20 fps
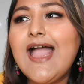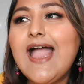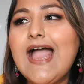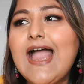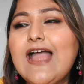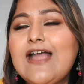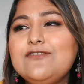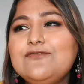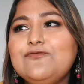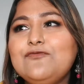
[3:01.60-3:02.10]

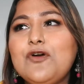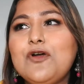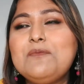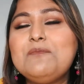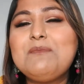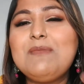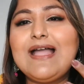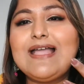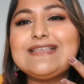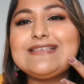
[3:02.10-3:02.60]
and for
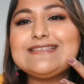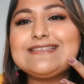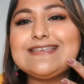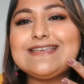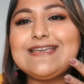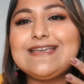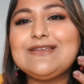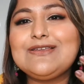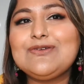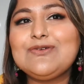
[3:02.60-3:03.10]
my
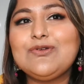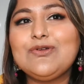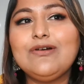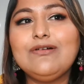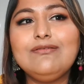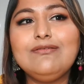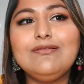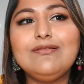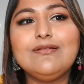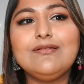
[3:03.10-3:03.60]
skin, you
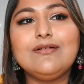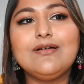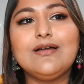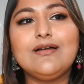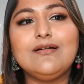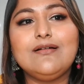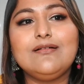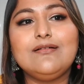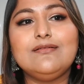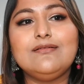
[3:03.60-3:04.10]
know,
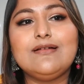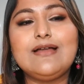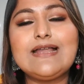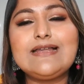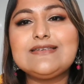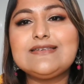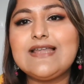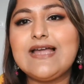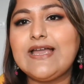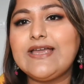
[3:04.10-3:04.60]

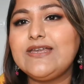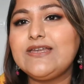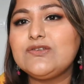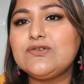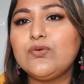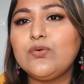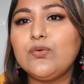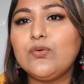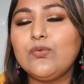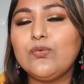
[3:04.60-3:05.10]
at
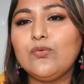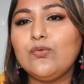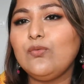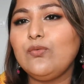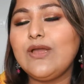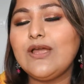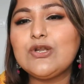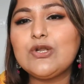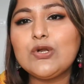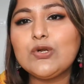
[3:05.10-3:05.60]
night
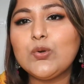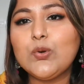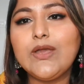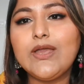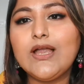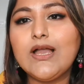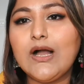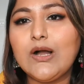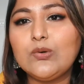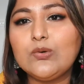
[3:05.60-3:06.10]
we are not
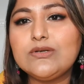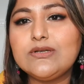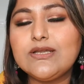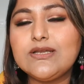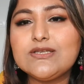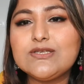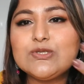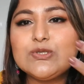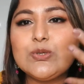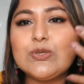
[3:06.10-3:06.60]
going out,
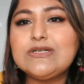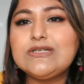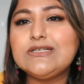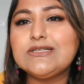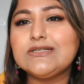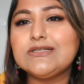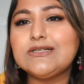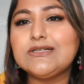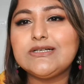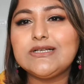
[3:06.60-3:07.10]
there is no
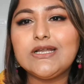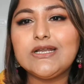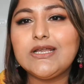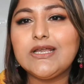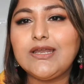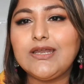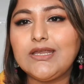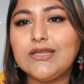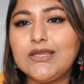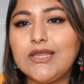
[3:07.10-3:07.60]
dirt and
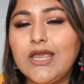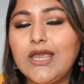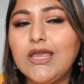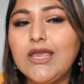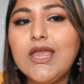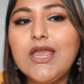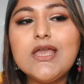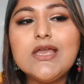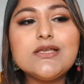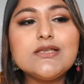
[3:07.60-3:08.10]

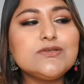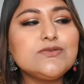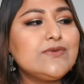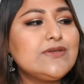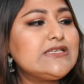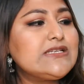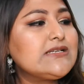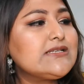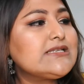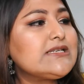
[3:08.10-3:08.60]
anything.
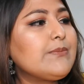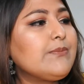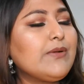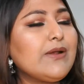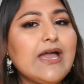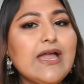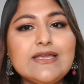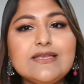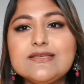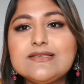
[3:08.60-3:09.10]
We just
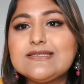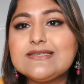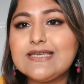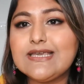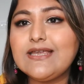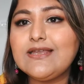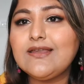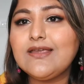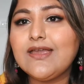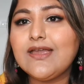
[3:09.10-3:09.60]
apply the
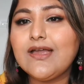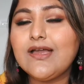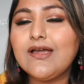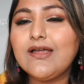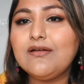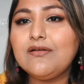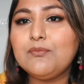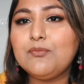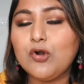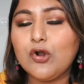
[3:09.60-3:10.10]

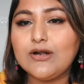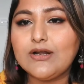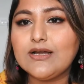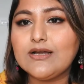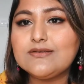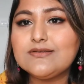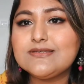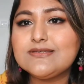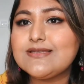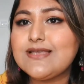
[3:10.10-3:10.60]
skincare
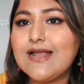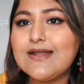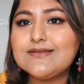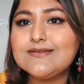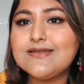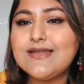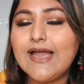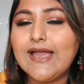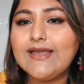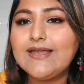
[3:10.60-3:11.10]
products
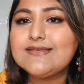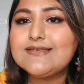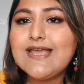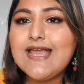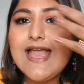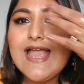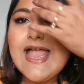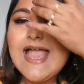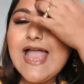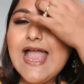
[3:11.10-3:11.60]
at night,
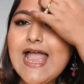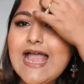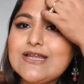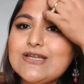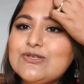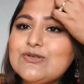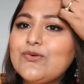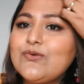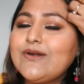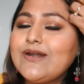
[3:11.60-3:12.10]

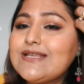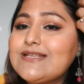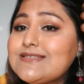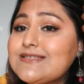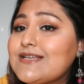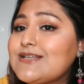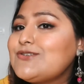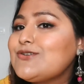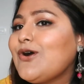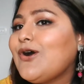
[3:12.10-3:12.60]
and to
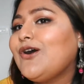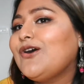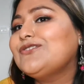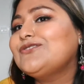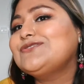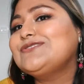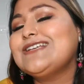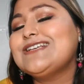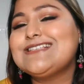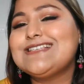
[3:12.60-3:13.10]
rinse it
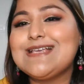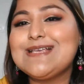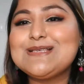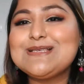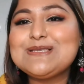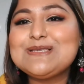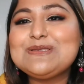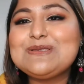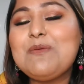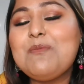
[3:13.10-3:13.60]
off, this
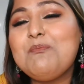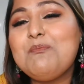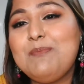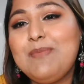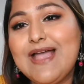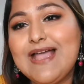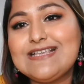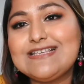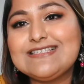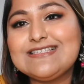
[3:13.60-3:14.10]
is the
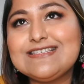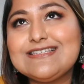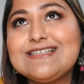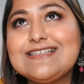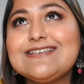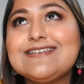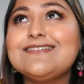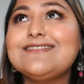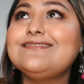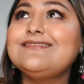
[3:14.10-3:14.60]

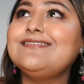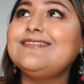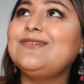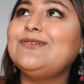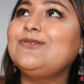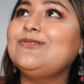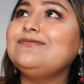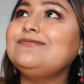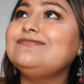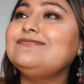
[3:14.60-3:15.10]
best,
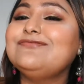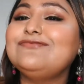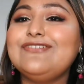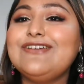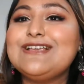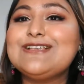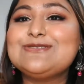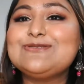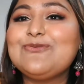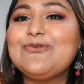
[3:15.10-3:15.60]
you know,
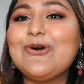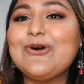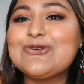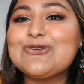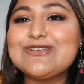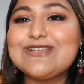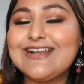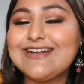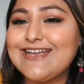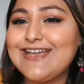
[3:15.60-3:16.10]
face
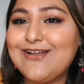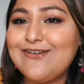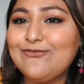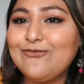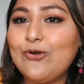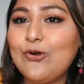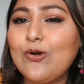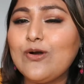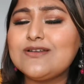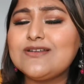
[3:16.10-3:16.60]
wash that I
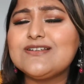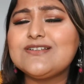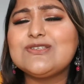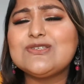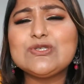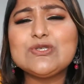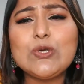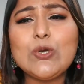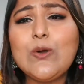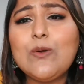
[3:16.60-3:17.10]
have got.
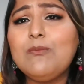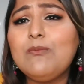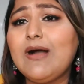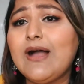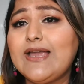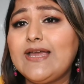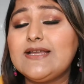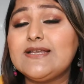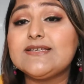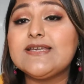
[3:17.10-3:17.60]
It's so
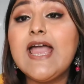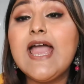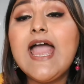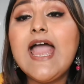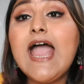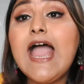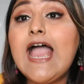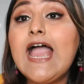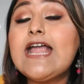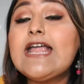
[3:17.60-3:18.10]
mild,
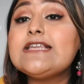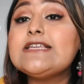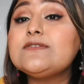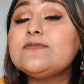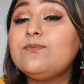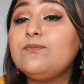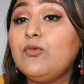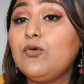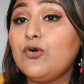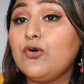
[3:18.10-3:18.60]

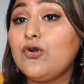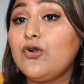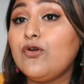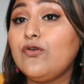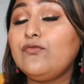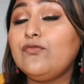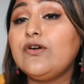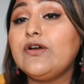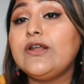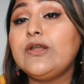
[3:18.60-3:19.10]
and
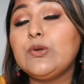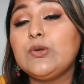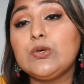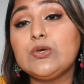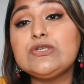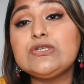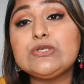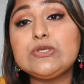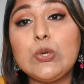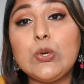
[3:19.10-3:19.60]
moreover, you
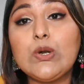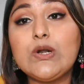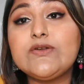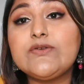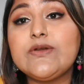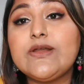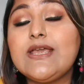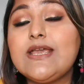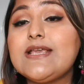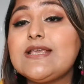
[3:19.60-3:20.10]
know,
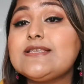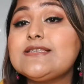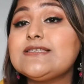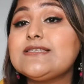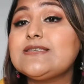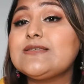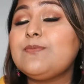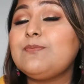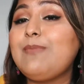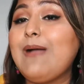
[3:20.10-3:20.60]
SoulTree
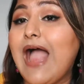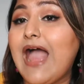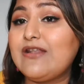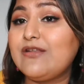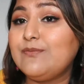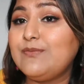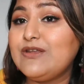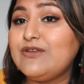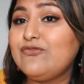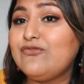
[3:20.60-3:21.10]
is
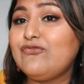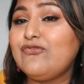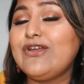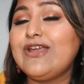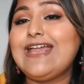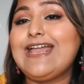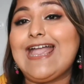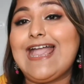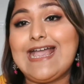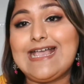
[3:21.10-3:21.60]
paraben
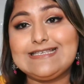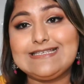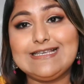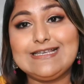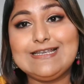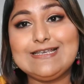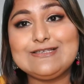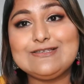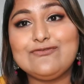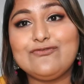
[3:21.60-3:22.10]
free,
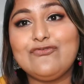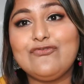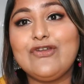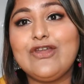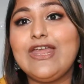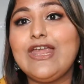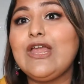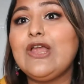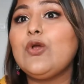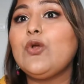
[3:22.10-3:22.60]
SLS
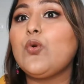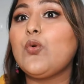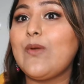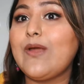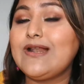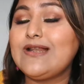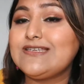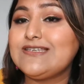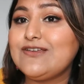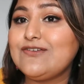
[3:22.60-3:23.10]
free,
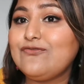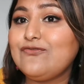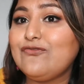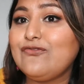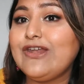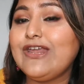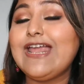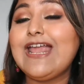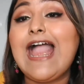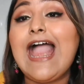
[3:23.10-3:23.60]
cruelty
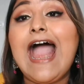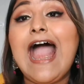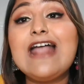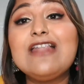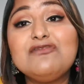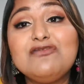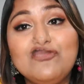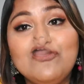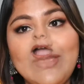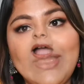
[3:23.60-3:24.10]
free
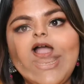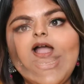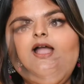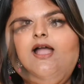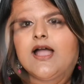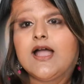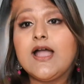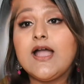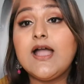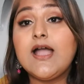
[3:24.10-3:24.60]
and
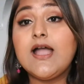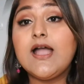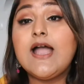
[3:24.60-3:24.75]
vegan.